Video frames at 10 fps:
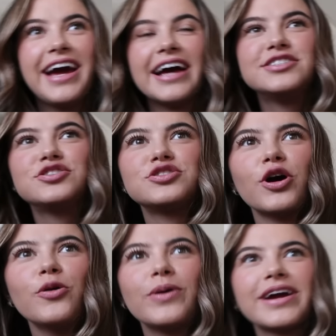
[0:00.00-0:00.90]
Yeah, it's
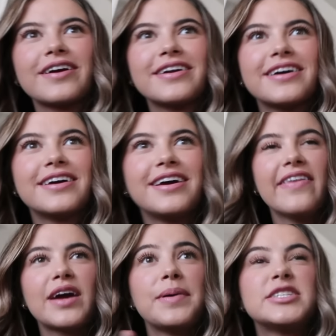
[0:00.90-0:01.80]
so weird.
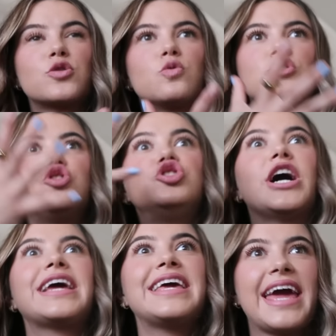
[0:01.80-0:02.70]
And like my school is
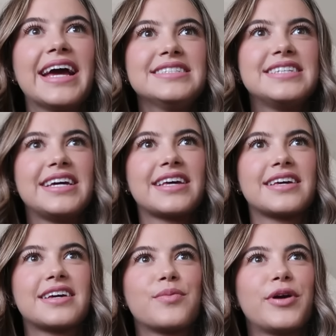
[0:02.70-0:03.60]
gigantic
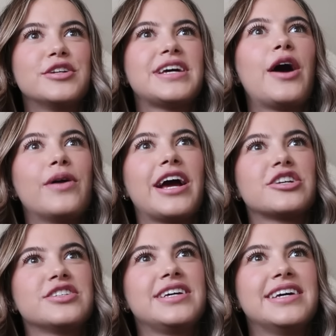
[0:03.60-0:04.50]
compared to how it
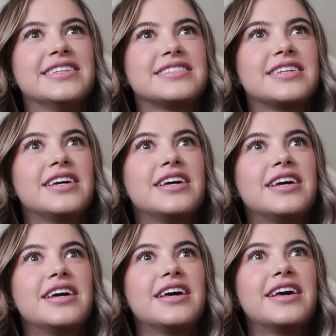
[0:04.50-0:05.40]
actually is. Where I'm
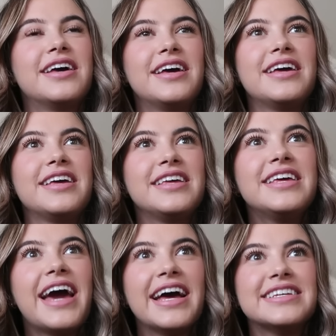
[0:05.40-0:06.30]
behind on my assignment.
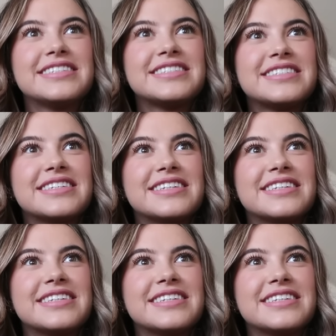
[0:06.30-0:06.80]
Yes.